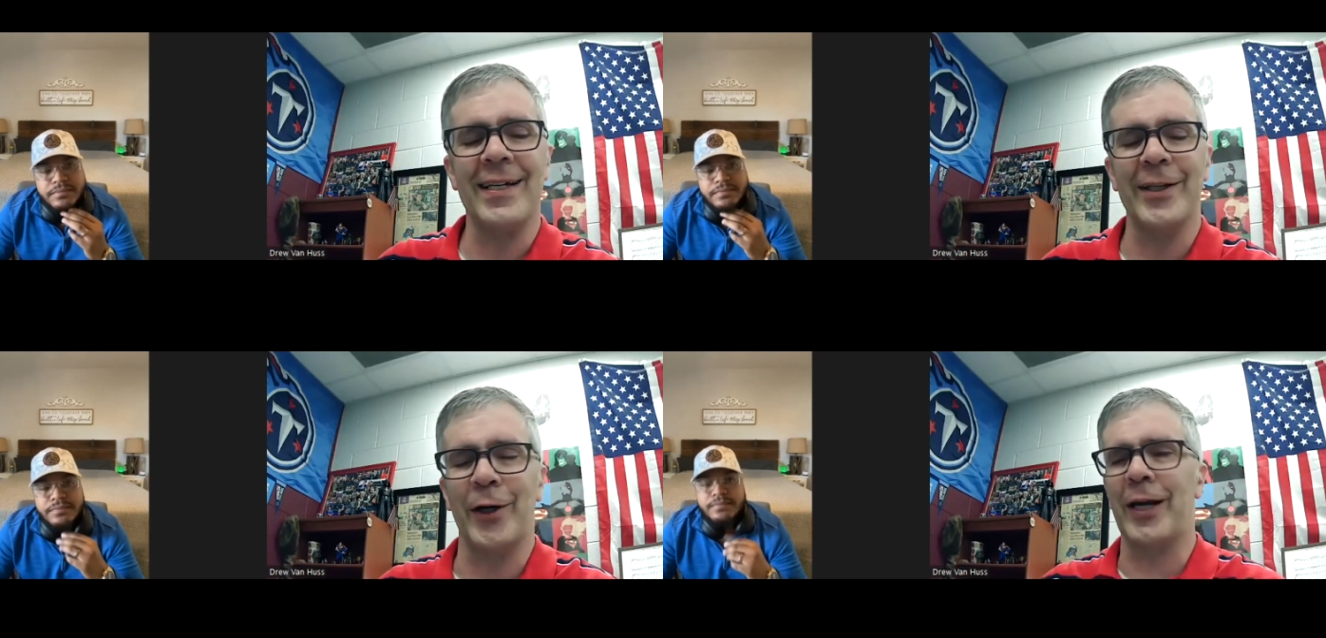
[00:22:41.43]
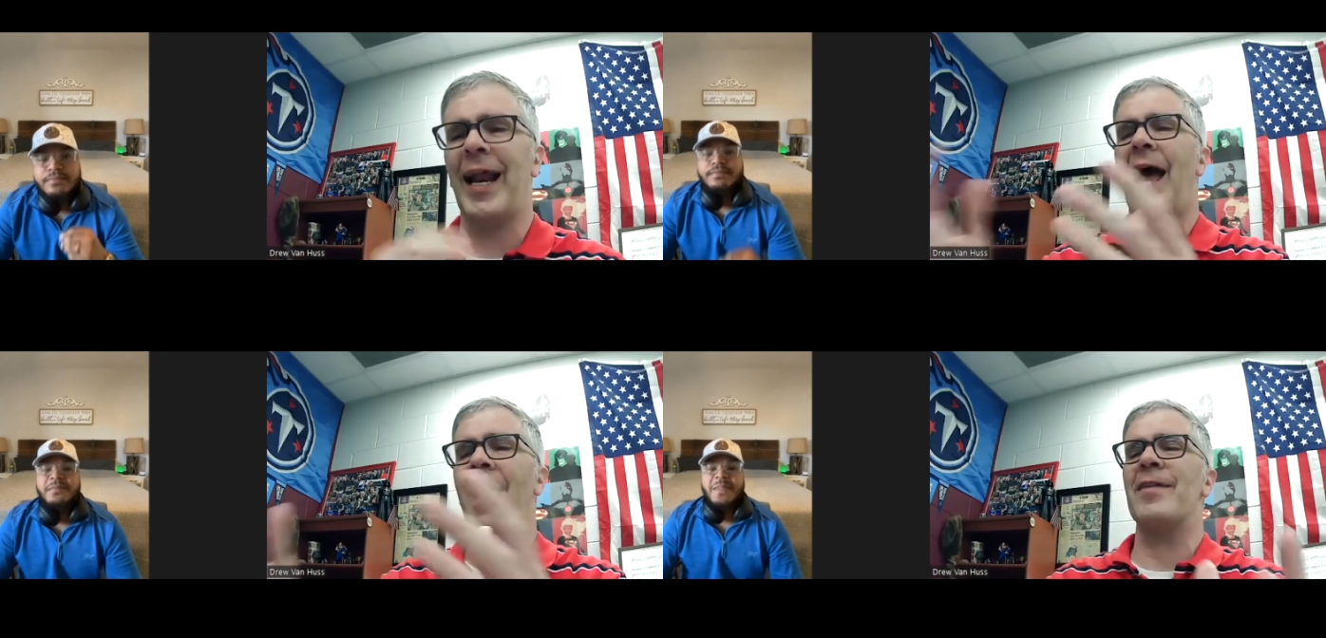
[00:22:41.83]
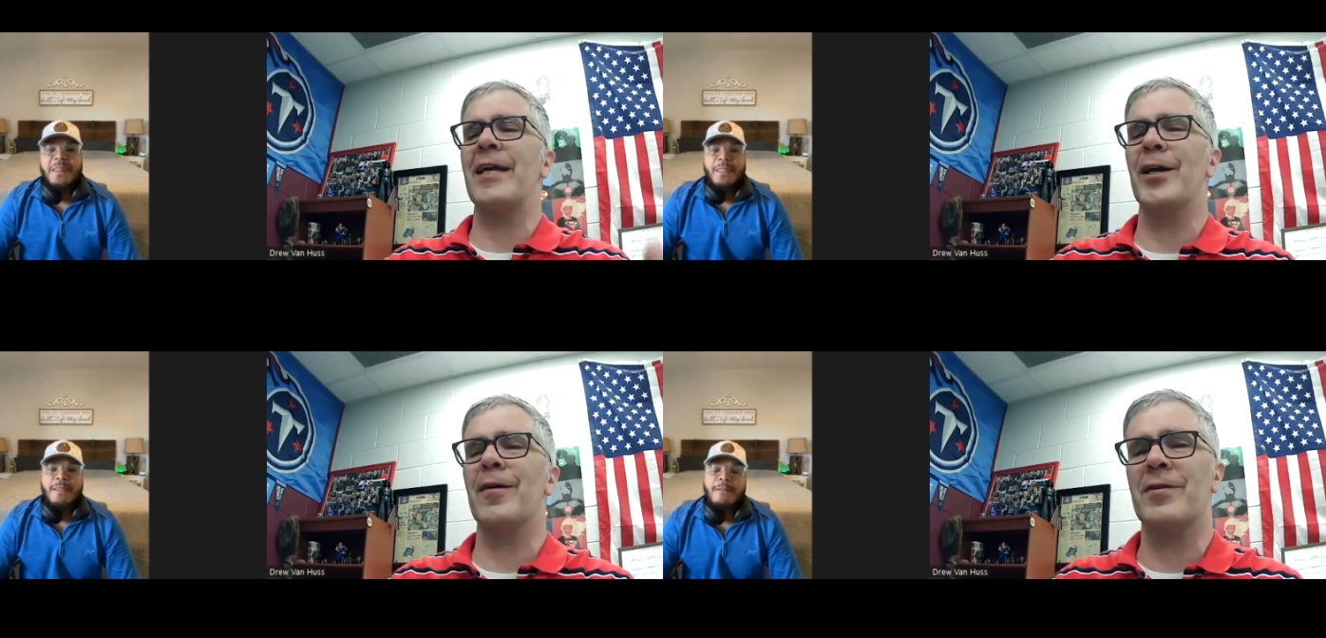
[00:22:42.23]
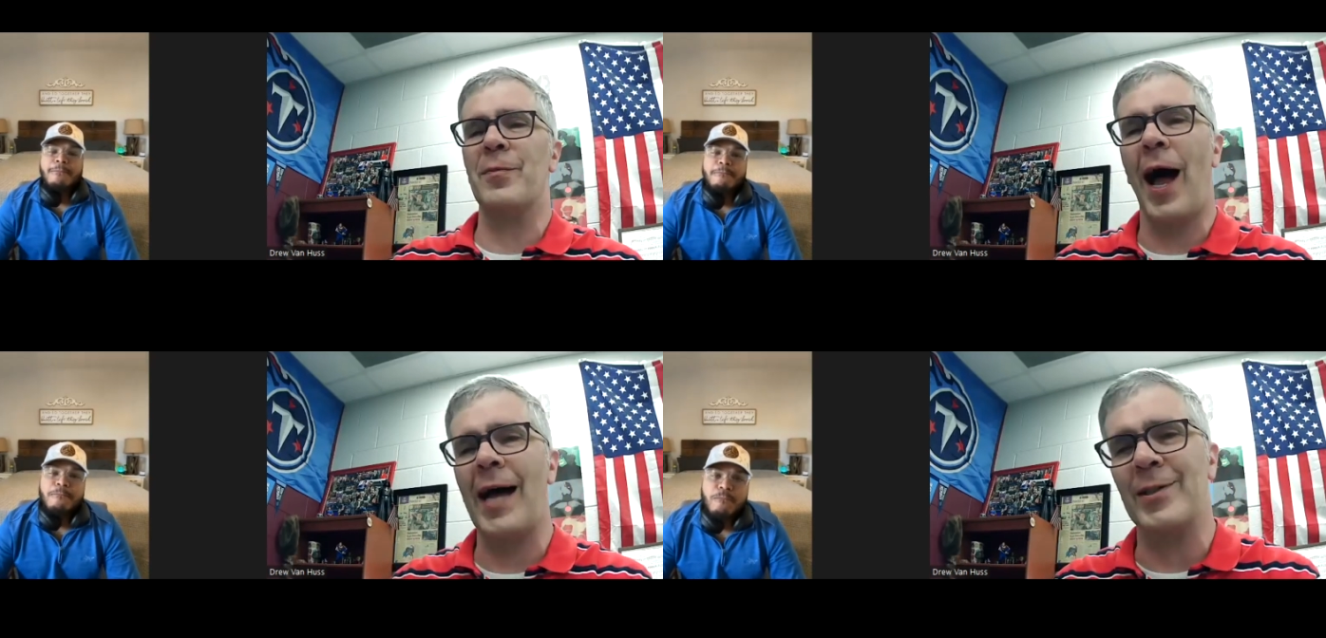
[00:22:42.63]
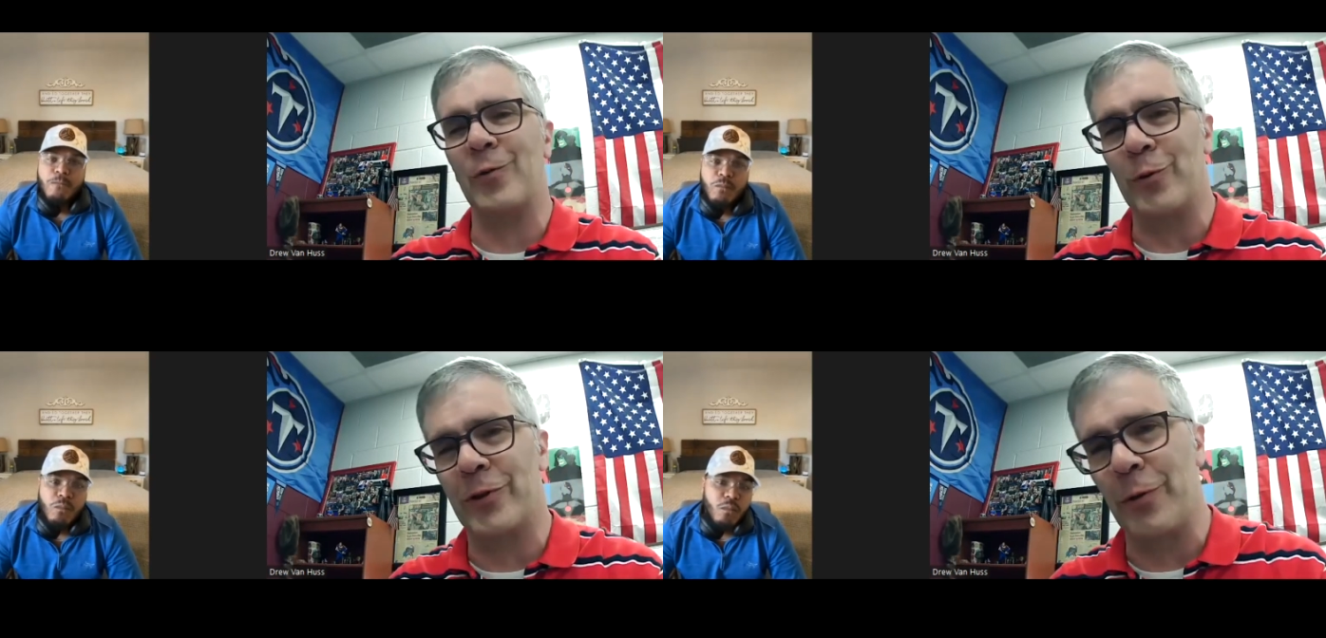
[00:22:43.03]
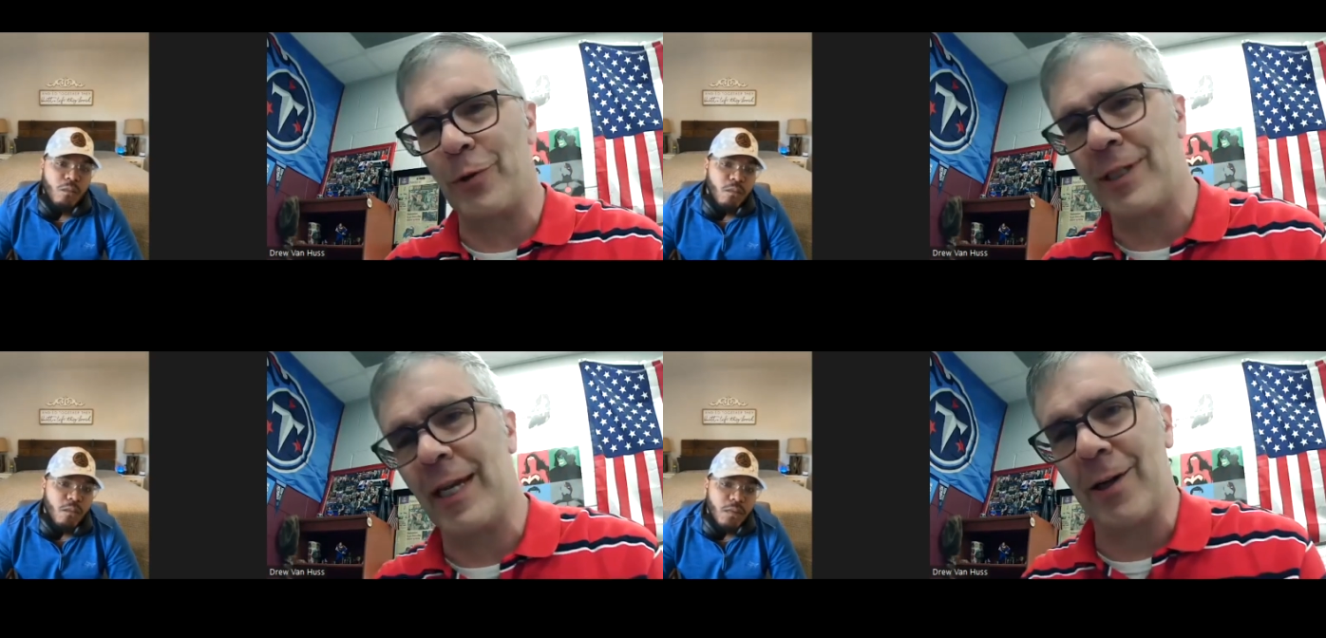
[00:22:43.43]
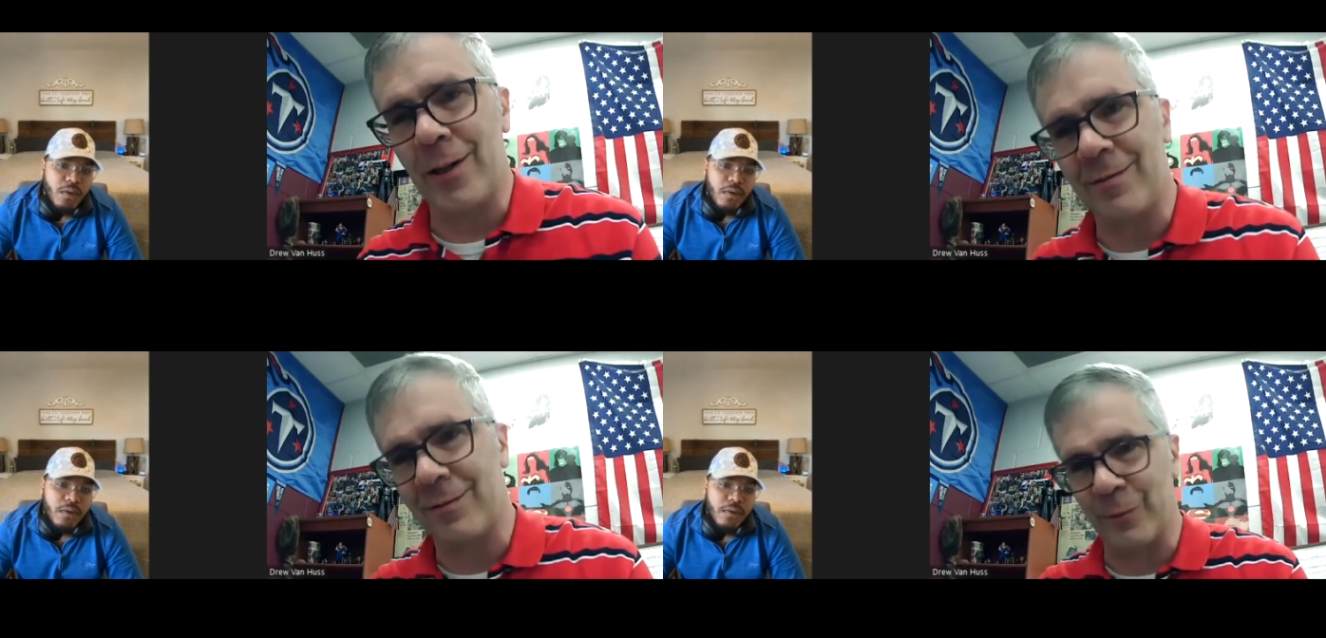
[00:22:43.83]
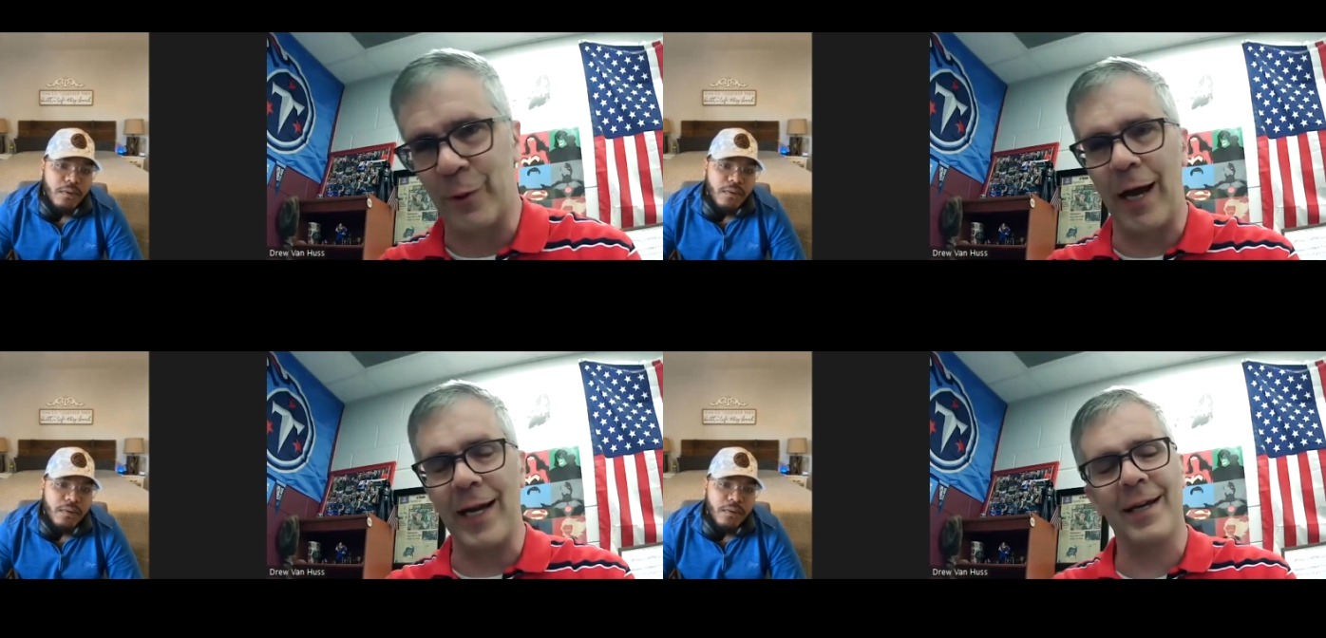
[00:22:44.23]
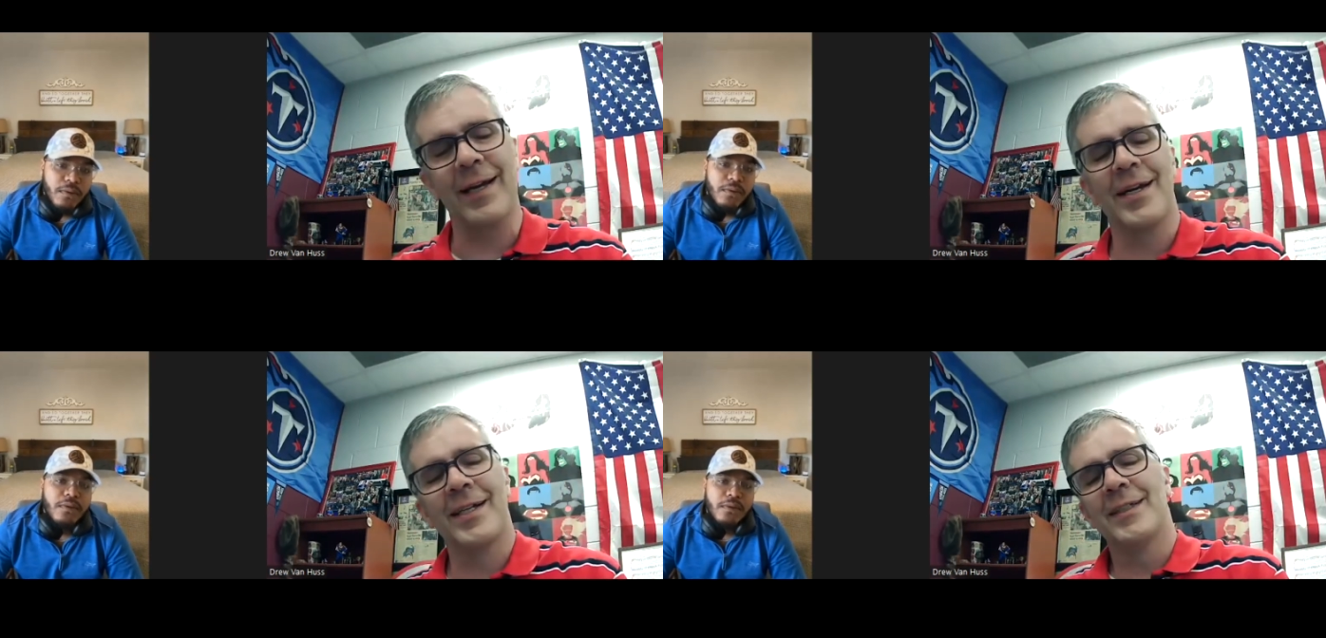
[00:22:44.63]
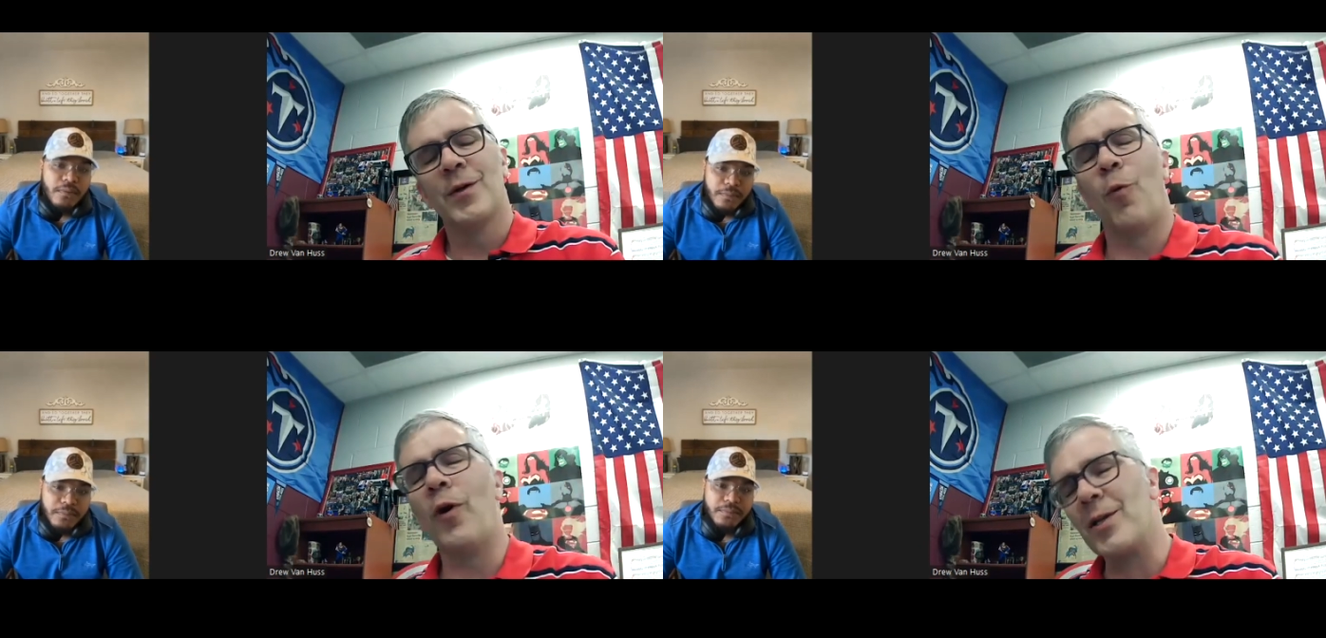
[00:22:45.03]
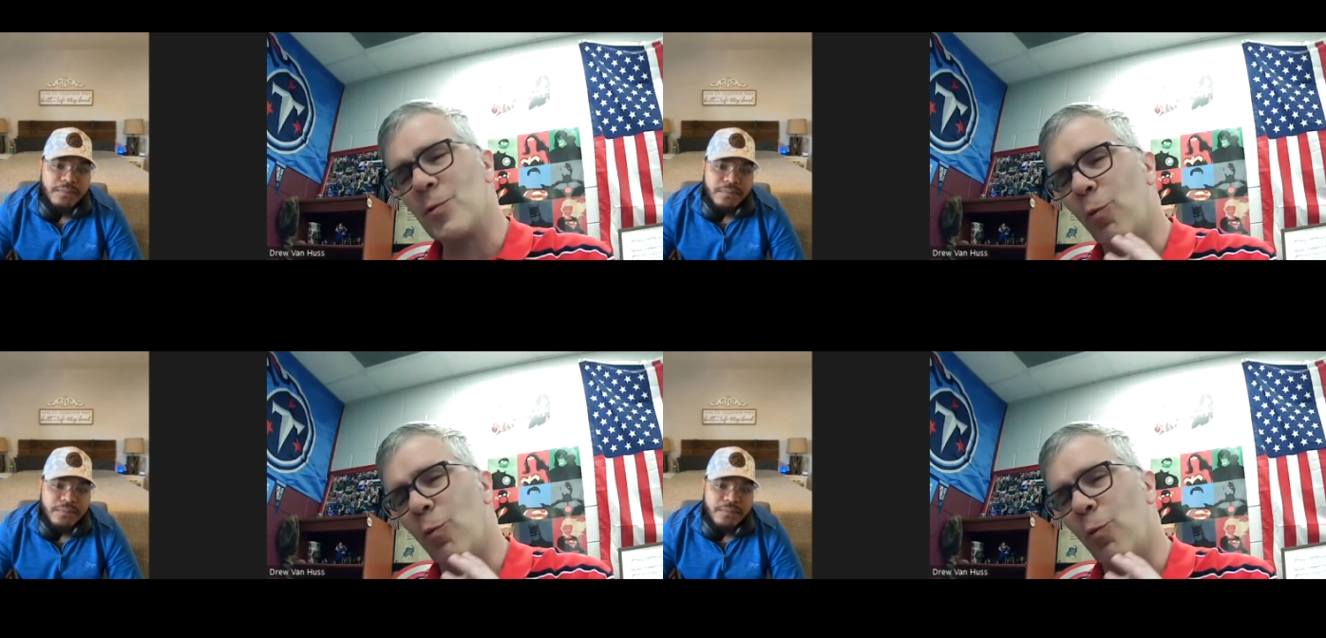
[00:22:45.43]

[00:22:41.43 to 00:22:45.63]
Speaker 1: you're going to have the year of some high school students here. Okay. What is